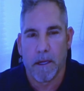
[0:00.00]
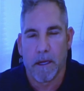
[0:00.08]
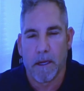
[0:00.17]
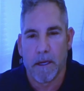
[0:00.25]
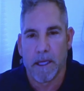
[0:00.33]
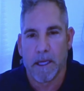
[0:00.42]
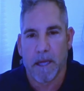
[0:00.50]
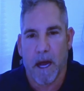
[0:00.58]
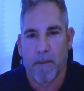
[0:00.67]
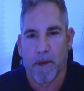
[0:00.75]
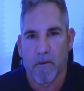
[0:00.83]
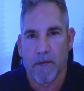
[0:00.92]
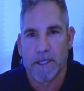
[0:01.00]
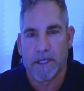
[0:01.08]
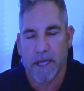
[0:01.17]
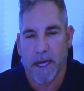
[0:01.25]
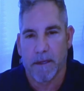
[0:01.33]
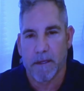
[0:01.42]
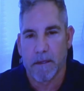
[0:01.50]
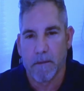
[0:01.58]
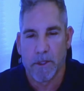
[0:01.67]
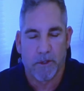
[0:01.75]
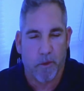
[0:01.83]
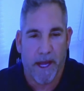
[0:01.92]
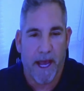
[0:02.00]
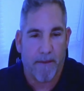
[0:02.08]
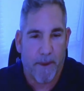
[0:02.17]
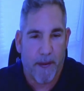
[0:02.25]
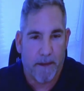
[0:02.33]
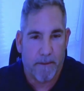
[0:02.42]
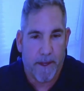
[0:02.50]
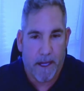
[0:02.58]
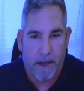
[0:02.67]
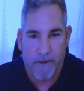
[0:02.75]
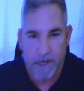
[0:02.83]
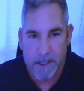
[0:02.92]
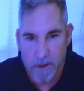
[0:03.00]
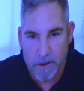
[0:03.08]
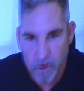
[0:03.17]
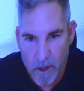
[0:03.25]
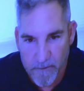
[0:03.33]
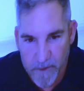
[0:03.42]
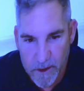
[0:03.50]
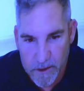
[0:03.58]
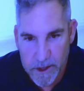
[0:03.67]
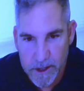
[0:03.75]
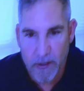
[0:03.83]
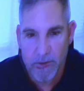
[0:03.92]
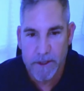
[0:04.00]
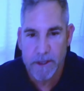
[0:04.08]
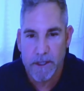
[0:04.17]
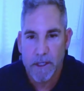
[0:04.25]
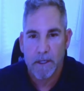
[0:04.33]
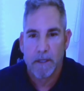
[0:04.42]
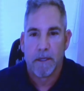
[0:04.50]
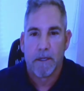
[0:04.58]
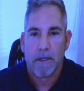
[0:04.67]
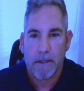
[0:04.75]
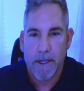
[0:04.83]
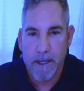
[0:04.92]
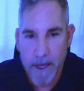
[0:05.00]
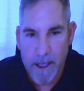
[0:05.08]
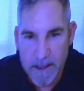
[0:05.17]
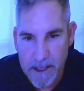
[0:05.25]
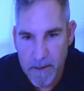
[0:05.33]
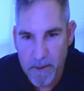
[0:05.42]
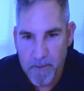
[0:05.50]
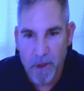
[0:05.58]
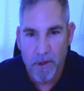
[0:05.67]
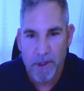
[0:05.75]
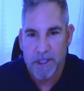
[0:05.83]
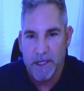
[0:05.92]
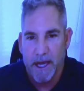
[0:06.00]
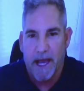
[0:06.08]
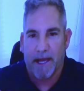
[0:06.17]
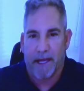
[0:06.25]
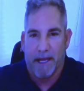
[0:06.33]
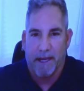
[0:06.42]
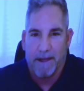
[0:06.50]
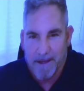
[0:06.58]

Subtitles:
economic reset, which we have about every 10 or 12 years. You notice they seem to pull the shenanigan.